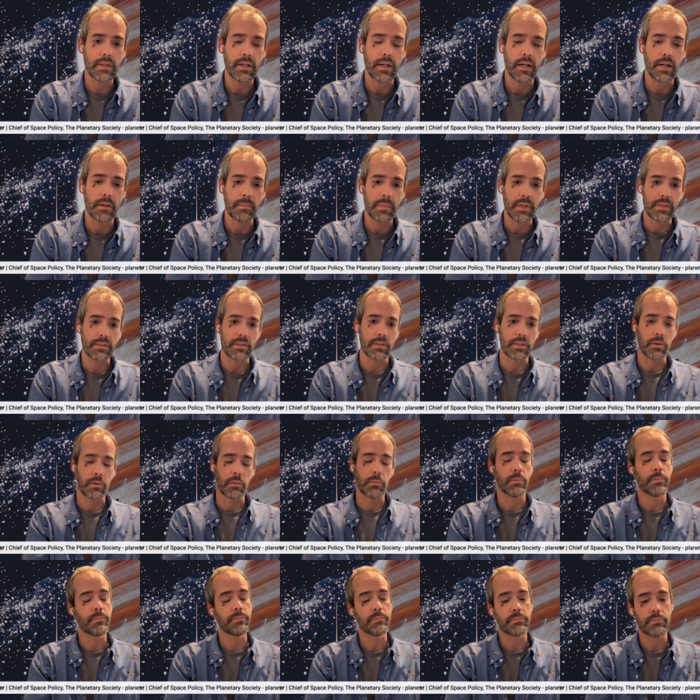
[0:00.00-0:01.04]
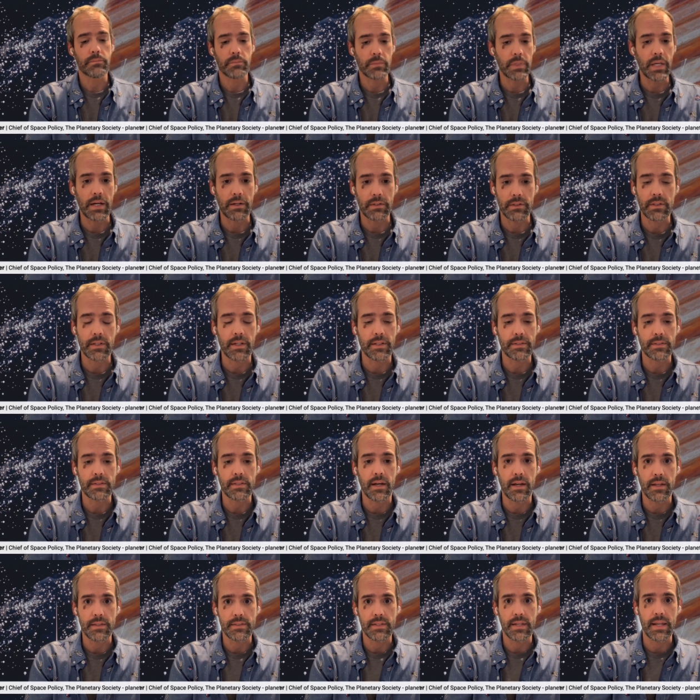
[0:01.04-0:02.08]
Um, and so Yeah, you cut
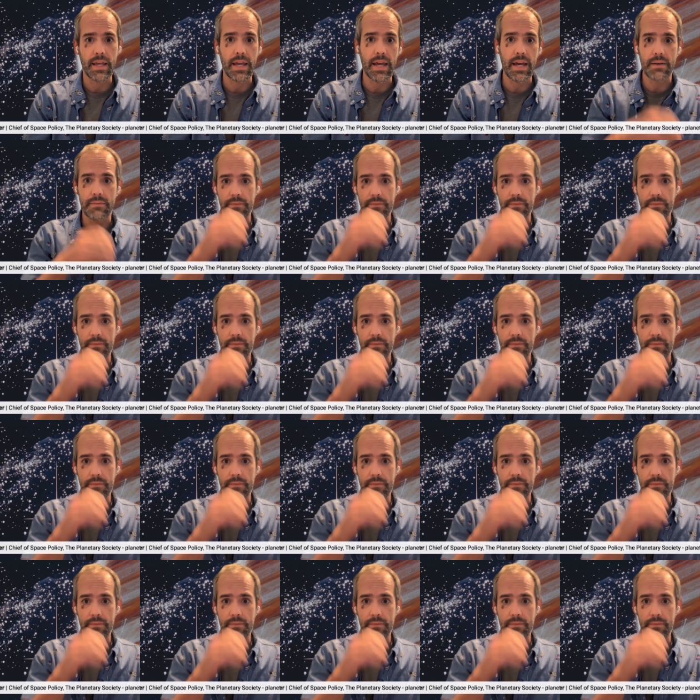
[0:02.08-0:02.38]
science